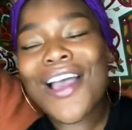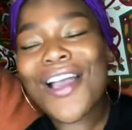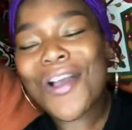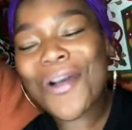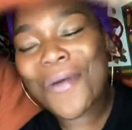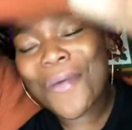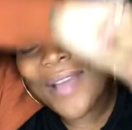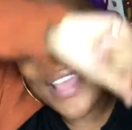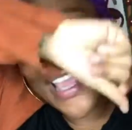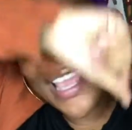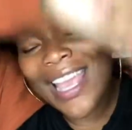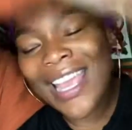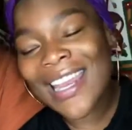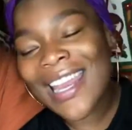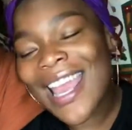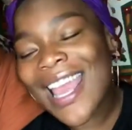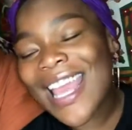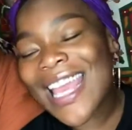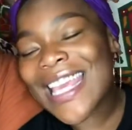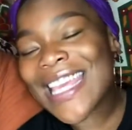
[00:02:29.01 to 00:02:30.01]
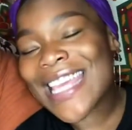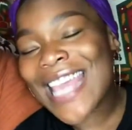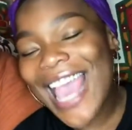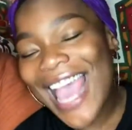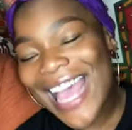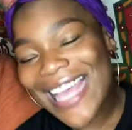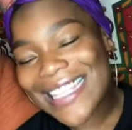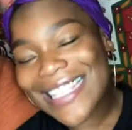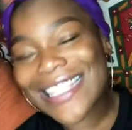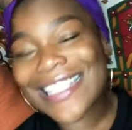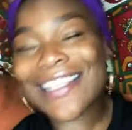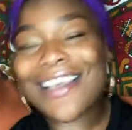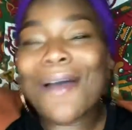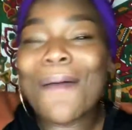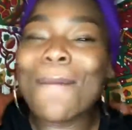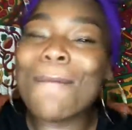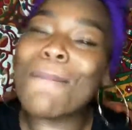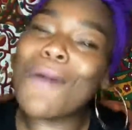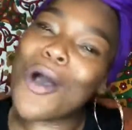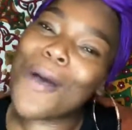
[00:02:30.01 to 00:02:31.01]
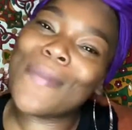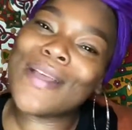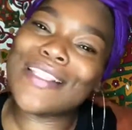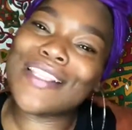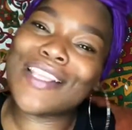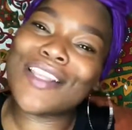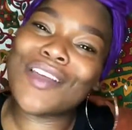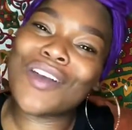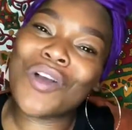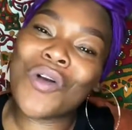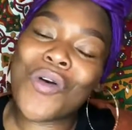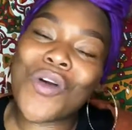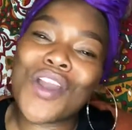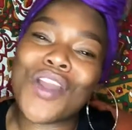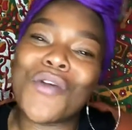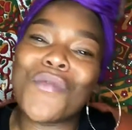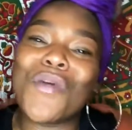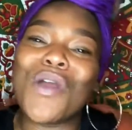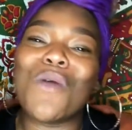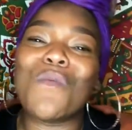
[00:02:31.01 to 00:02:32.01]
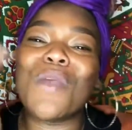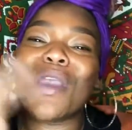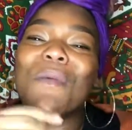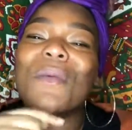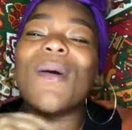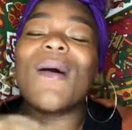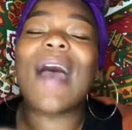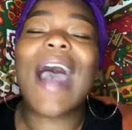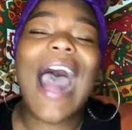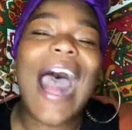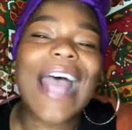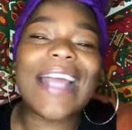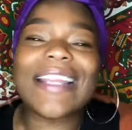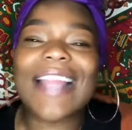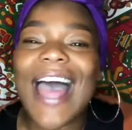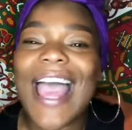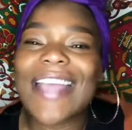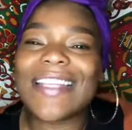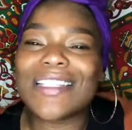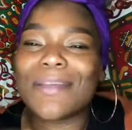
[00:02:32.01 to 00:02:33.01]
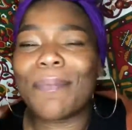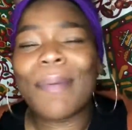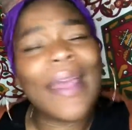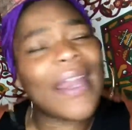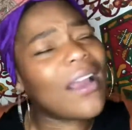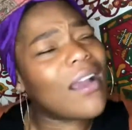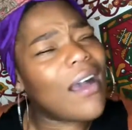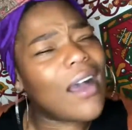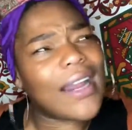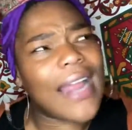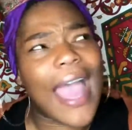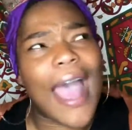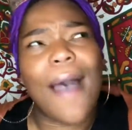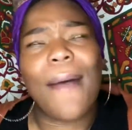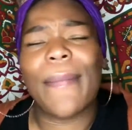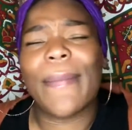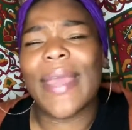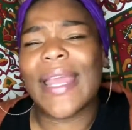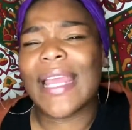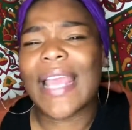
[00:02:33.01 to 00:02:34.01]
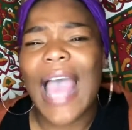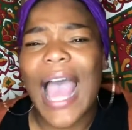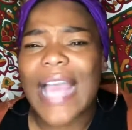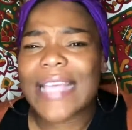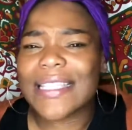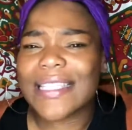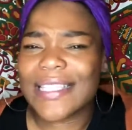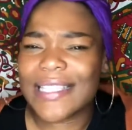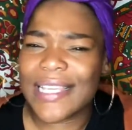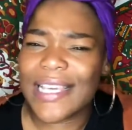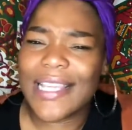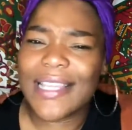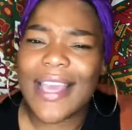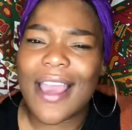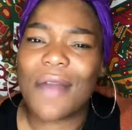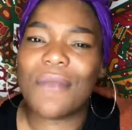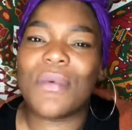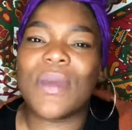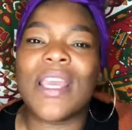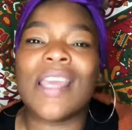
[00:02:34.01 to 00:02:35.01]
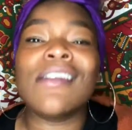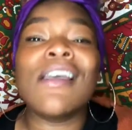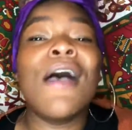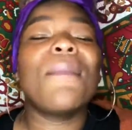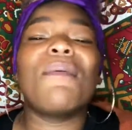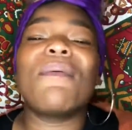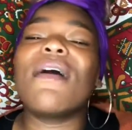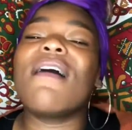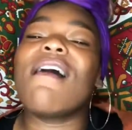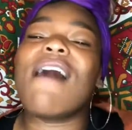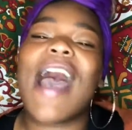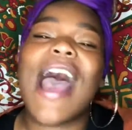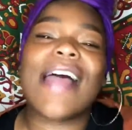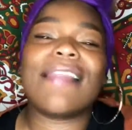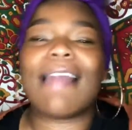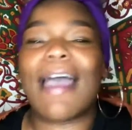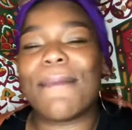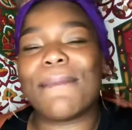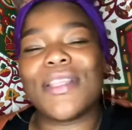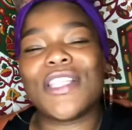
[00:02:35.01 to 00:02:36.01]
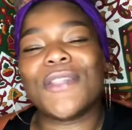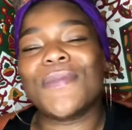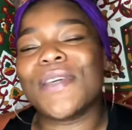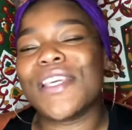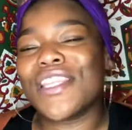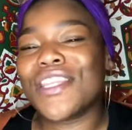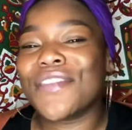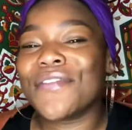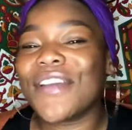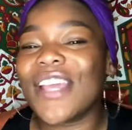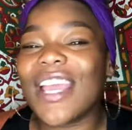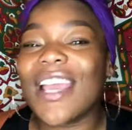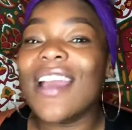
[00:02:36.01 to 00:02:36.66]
Queen Yes moment to the corner, where we will highlight, depending on how many I see that week, but we'll highlight between 3